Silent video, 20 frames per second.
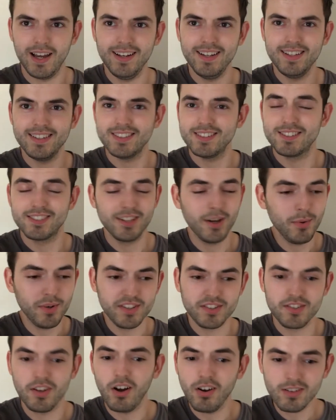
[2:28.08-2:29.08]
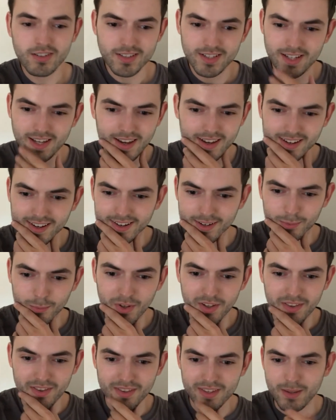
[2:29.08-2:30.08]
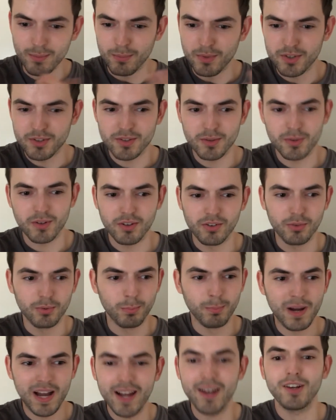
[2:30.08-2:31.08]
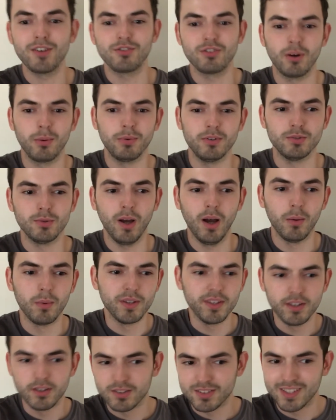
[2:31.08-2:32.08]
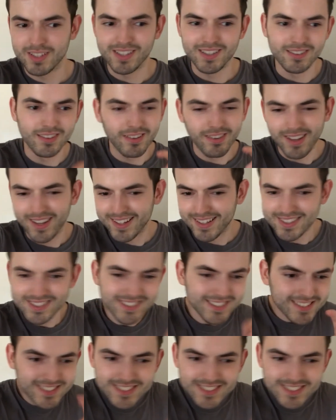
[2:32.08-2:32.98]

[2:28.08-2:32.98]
and it's so intoxicating with the musical backdrop as well, with those little like